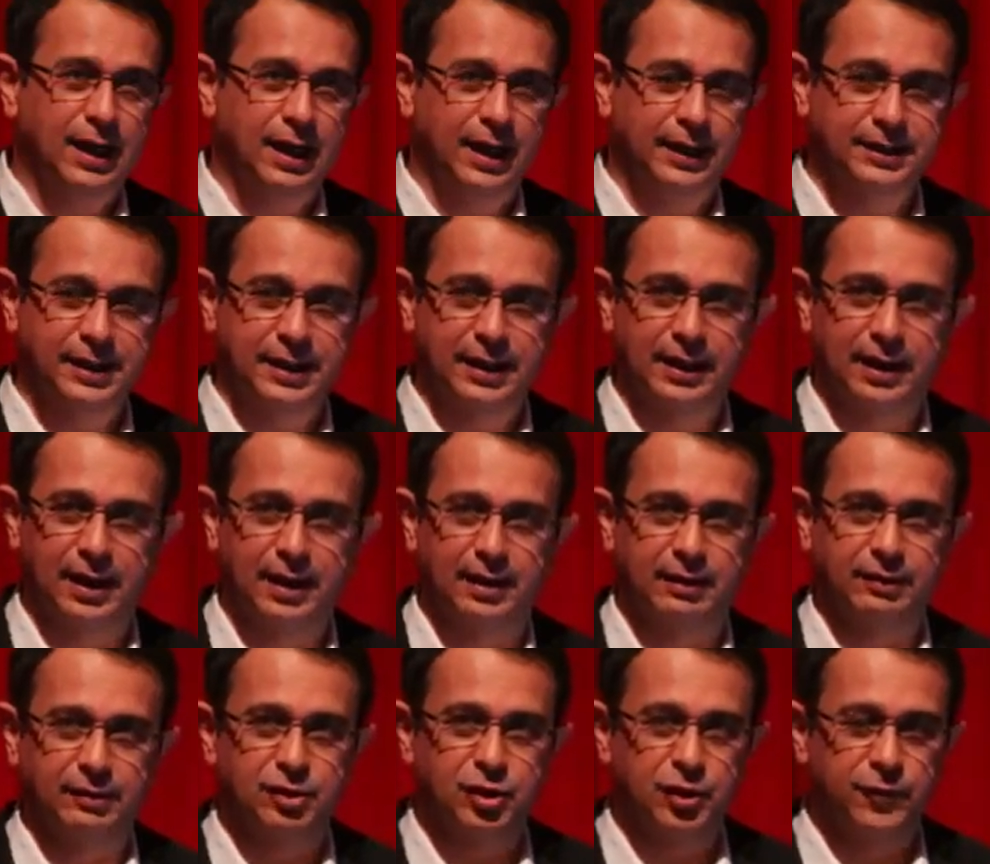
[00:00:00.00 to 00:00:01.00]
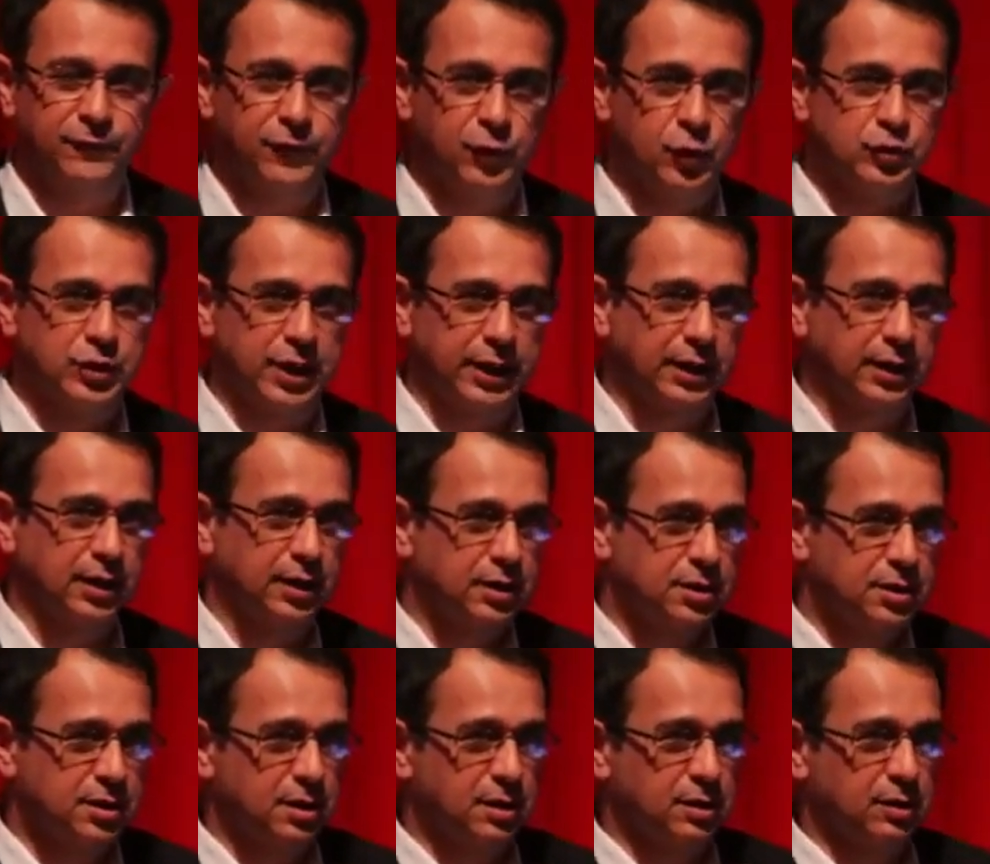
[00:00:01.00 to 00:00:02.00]
I think are confusing
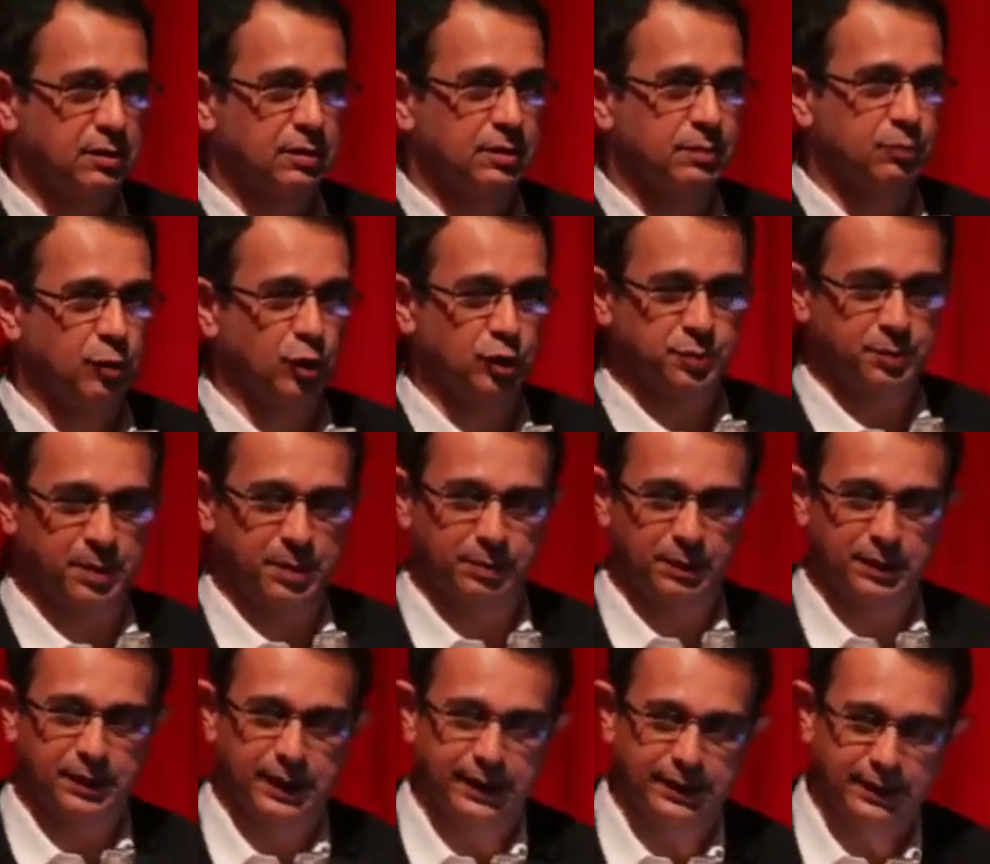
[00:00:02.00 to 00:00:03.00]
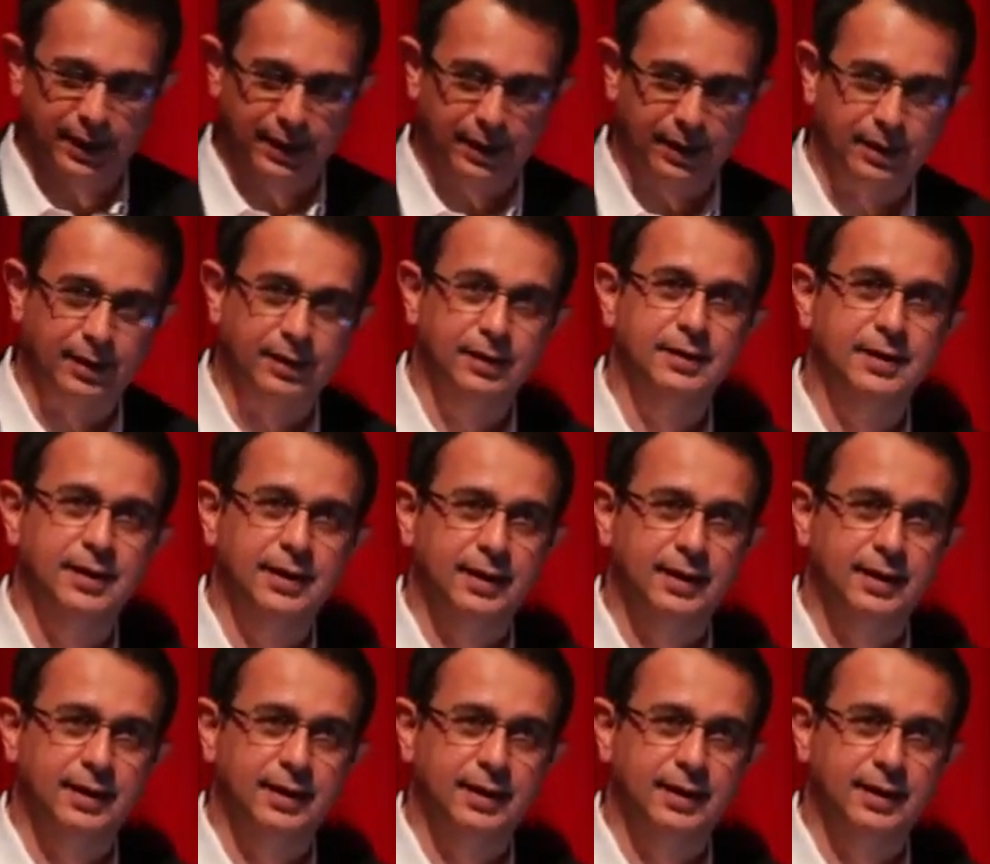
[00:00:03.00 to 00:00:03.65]
to most people, and they are